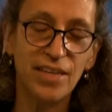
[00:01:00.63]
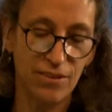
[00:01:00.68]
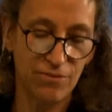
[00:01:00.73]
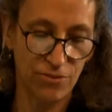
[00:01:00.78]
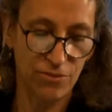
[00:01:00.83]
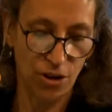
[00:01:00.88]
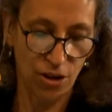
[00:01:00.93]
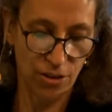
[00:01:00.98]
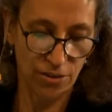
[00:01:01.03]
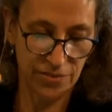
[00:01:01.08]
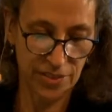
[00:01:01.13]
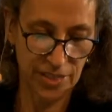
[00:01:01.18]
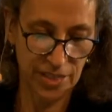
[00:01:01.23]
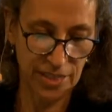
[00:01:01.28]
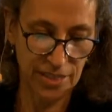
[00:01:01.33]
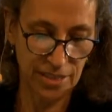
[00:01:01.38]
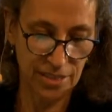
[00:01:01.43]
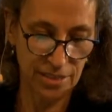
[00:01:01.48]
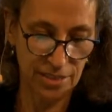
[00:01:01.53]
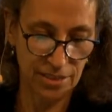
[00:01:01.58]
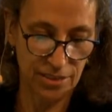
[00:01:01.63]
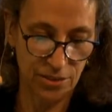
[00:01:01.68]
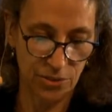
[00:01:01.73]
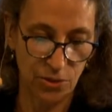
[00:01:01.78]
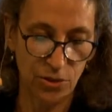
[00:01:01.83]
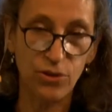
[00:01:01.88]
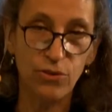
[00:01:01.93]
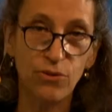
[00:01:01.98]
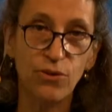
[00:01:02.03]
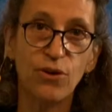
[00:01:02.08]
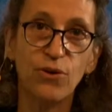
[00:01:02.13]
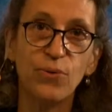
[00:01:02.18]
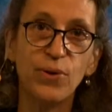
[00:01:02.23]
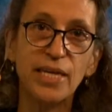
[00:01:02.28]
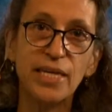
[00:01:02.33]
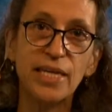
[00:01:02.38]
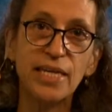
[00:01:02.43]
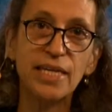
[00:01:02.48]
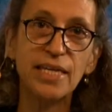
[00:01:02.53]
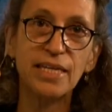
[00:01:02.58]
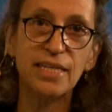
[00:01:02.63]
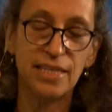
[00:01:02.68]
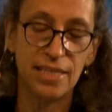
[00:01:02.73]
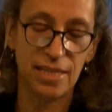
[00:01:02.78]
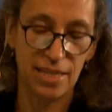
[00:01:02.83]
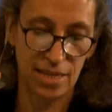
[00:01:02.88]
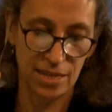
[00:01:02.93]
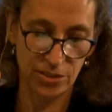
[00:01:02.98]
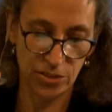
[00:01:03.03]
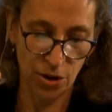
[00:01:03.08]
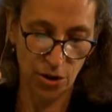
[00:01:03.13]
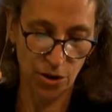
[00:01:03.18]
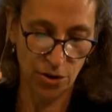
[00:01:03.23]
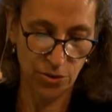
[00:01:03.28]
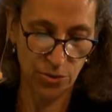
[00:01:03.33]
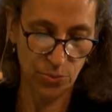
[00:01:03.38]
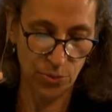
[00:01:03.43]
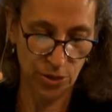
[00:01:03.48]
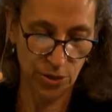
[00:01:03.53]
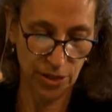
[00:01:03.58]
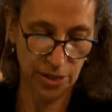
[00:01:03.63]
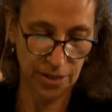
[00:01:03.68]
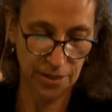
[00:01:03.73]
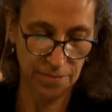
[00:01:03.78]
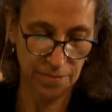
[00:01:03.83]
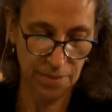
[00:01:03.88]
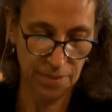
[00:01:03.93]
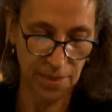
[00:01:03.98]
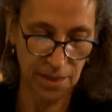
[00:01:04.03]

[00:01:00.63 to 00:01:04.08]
evolving or growing is hard work,